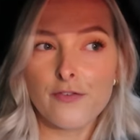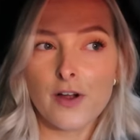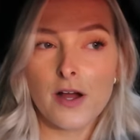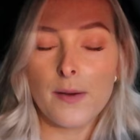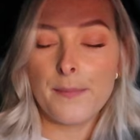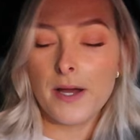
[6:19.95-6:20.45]

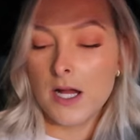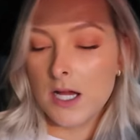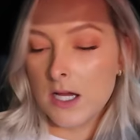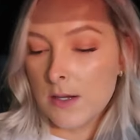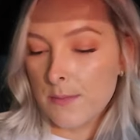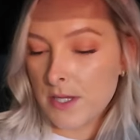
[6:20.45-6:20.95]
from
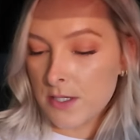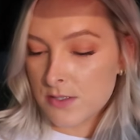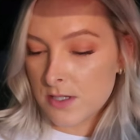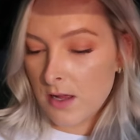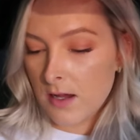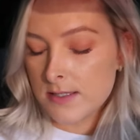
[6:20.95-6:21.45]

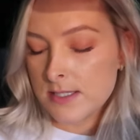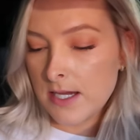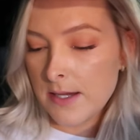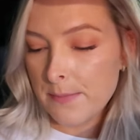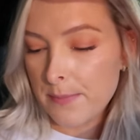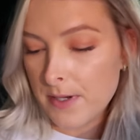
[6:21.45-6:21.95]
Plato's
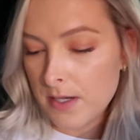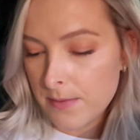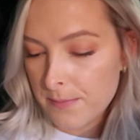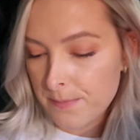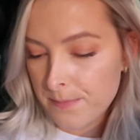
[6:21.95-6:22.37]
Closet, but